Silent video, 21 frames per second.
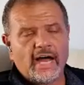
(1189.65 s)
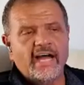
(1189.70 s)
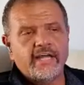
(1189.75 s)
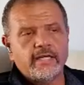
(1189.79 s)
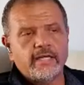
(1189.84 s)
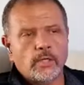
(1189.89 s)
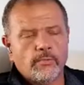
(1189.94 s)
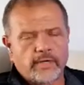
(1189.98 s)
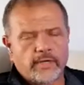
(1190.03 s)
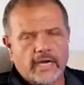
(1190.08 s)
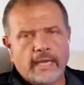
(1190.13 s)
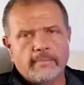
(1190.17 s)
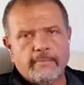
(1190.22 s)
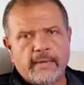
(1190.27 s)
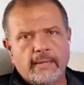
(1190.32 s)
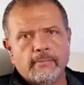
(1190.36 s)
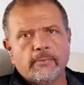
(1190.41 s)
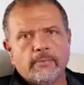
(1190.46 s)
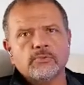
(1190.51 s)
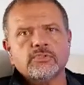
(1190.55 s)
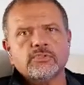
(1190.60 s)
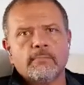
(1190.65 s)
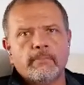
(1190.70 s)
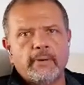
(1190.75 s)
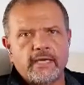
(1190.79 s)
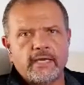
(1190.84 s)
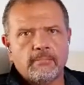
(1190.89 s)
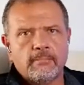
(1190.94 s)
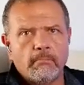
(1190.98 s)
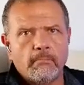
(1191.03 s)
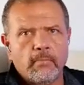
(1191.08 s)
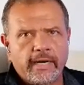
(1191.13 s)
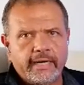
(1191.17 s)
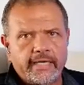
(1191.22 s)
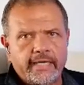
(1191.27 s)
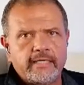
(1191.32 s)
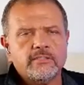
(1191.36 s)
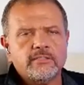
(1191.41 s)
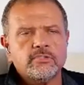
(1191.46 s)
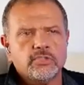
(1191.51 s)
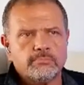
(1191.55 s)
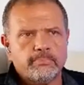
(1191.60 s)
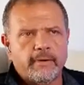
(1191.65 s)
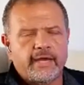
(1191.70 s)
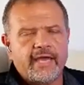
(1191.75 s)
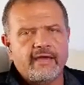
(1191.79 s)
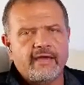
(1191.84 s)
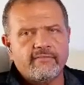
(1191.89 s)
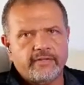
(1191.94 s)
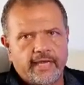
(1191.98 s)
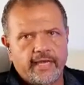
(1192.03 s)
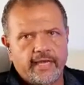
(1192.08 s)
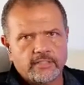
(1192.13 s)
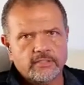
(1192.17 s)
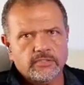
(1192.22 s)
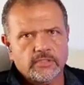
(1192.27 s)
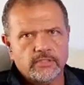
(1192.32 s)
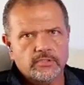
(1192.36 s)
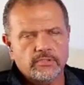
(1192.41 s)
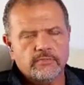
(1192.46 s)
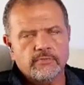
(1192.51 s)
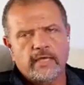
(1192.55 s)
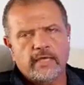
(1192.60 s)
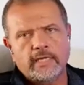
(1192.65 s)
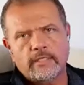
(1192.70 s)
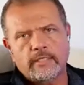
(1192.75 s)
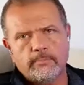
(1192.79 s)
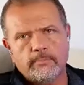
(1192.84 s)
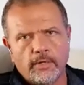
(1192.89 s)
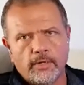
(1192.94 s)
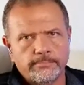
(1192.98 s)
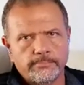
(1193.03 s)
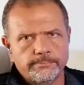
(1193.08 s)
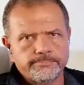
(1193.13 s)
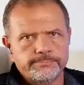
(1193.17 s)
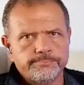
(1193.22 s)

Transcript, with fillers: I know that I'm able to make money just by having access to that email.